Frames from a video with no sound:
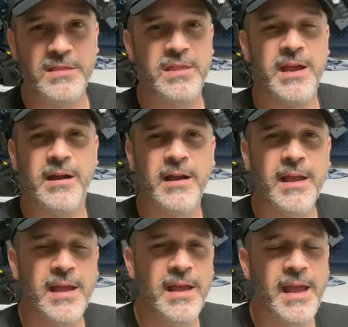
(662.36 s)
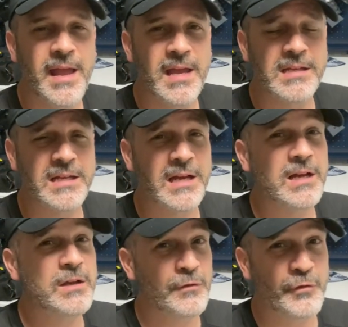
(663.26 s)
there. And
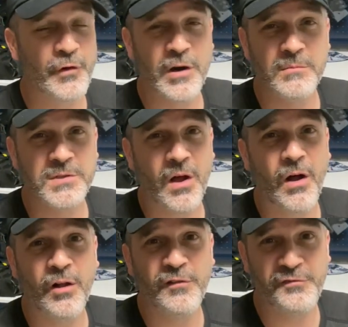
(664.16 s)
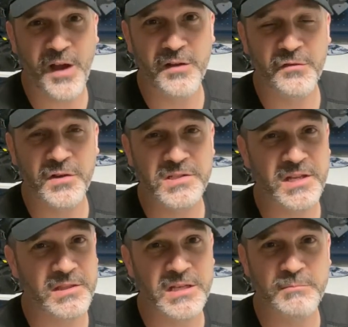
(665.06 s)
confirmed all 5 of us
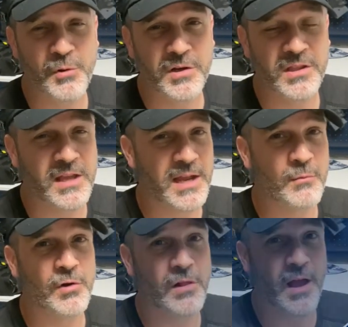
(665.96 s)
at this point of the game are alive.